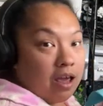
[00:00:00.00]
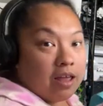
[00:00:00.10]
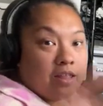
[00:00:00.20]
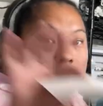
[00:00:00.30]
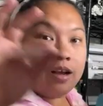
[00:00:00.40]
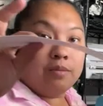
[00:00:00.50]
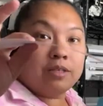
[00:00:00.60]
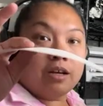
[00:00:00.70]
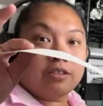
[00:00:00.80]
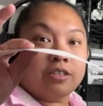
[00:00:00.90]
and then it comes
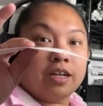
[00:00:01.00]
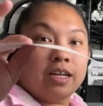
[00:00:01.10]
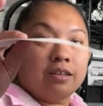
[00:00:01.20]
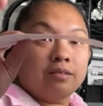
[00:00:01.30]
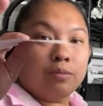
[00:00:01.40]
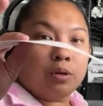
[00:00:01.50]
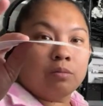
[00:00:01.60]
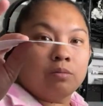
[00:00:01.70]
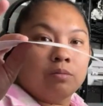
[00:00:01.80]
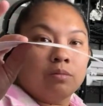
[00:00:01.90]
out straight. Well,
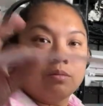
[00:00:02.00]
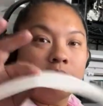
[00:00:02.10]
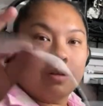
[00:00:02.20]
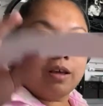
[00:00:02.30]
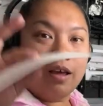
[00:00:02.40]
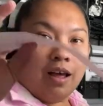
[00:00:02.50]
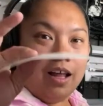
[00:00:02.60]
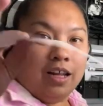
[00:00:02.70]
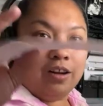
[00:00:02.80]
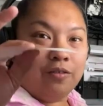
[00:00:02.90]

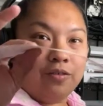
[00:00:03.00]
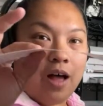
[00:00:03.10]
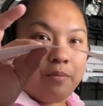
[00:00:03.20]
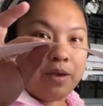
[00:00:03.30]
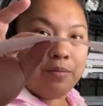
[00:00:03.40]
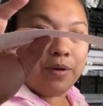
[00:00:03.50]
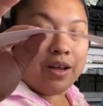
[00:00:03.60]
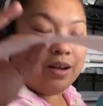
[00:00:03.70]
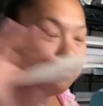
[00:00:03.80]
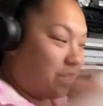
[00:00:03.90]
a little floppy, but
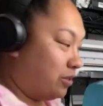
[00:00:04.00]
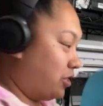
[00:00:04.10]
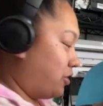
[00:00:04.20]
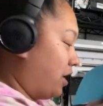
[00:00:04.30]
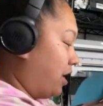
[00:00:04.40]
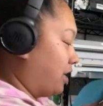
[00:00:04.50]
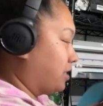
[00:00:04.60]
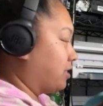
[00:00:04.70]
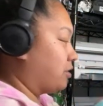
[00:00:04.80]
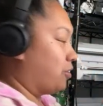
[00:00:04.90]
it comes out straight and it
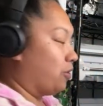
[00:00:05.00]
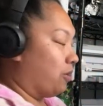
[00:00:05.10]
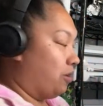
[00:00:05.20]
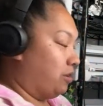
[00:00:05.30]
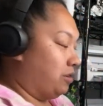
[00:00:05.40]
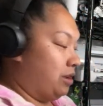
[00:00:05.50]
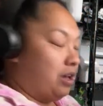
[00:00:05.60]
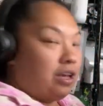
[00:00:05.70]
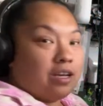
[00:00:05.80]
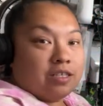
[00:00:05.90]
doesn't curl.
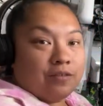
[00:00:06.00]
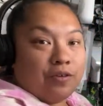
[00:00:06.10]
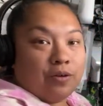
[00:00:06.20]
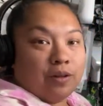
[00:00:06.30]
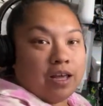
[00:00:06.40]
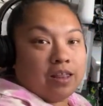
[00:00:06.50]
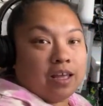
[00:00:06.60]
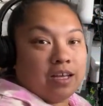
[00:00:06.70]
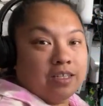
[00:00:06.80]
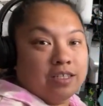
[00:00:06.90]
Because if you go like
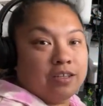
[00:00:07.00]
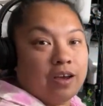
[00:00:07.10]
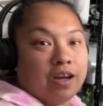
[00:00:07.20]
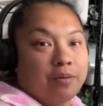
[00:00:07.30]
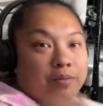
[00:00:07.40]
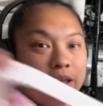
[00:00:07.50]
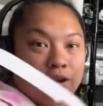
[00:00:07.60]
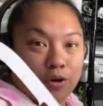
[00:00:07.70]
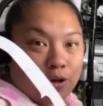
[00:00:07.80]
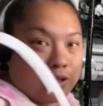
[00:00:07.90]
this, you end up like
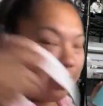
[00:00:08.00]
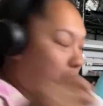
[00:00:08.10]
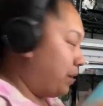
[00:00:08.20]
curling your